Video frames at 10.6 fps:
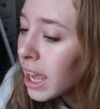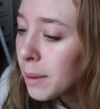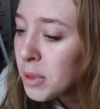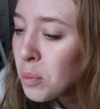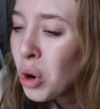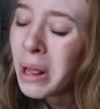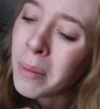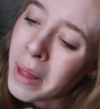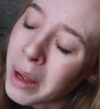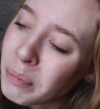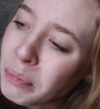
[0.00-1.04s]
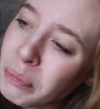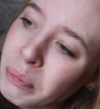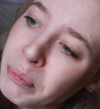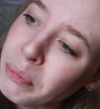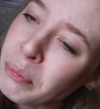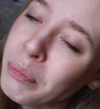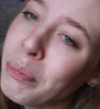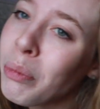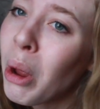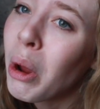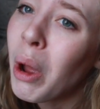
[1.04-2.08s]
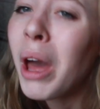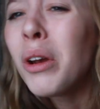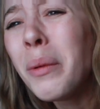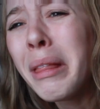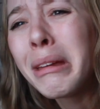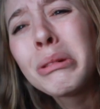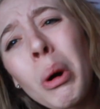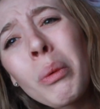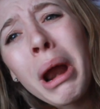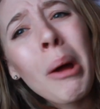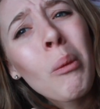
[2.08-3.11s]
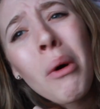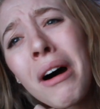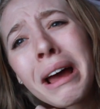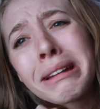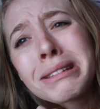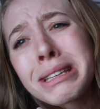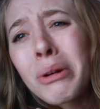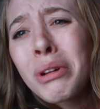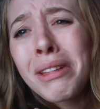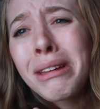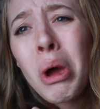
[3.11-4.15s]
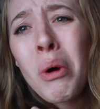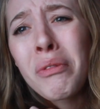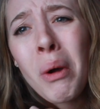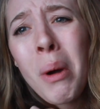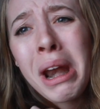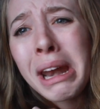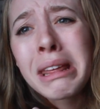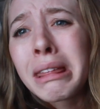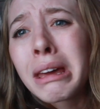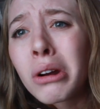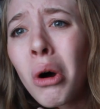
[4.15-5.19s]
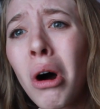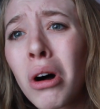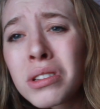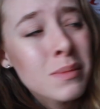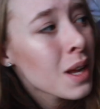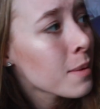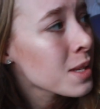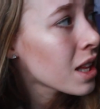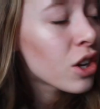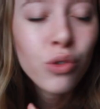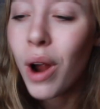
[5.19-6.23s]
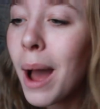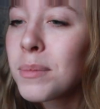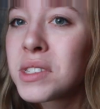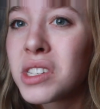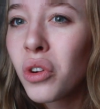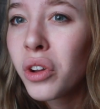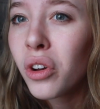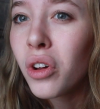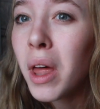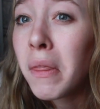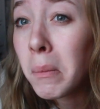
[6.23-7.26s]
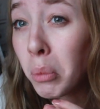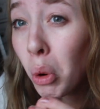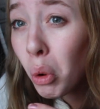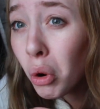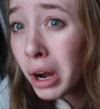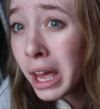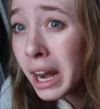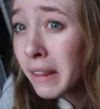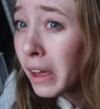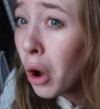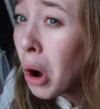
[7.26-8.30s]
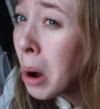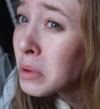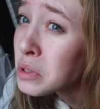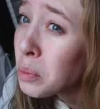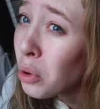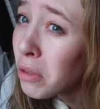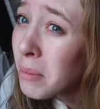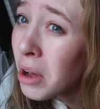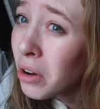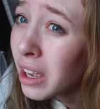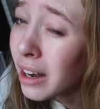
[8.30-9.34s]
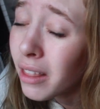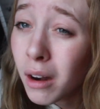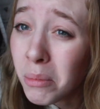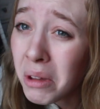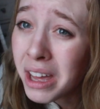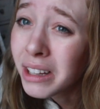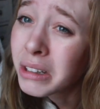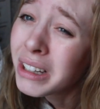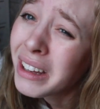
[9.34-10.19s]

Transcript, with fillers: I get up in the morning, I'm like, mm, I don't really know what I want. I don't really know if I want anything at all. Sometimes I like grab cereal and then pour it and like almost pour the milk in and then I'm like,